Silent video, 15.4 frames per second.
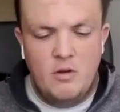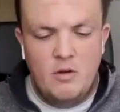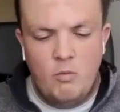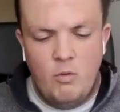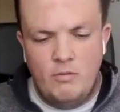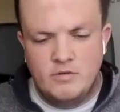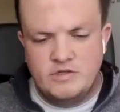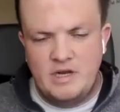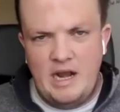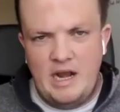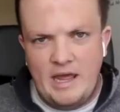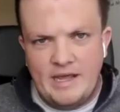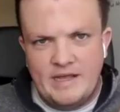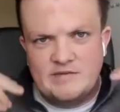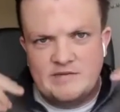What would you
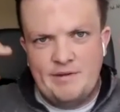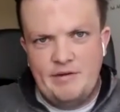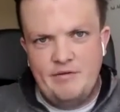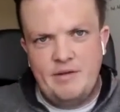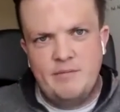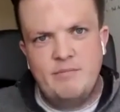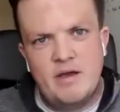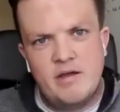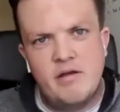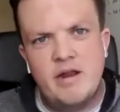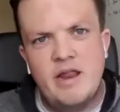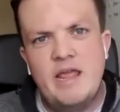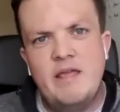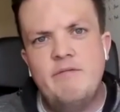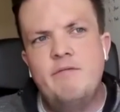like to be looking back on
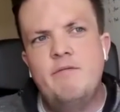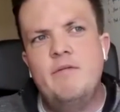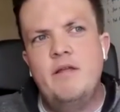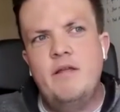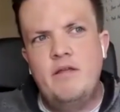if